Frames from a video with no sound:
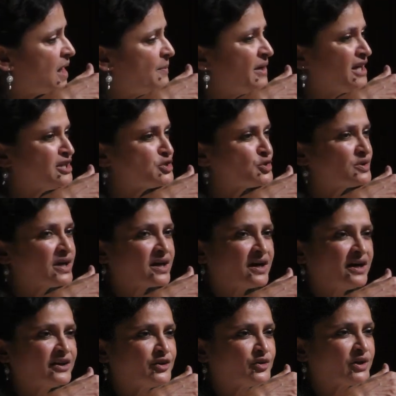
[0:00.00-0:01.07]
coming into the
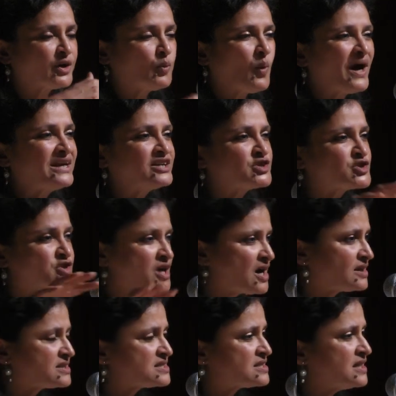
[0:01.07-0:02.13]
country while
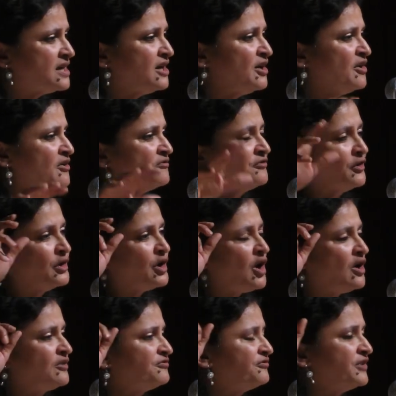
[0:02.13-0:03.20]
trucks full
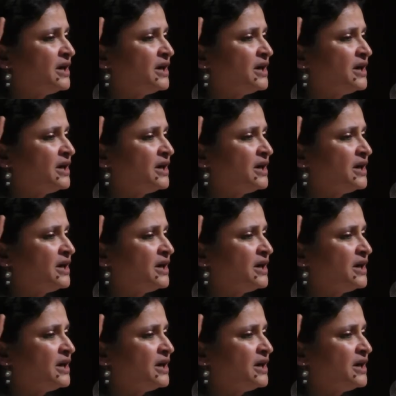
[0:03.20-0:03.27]
of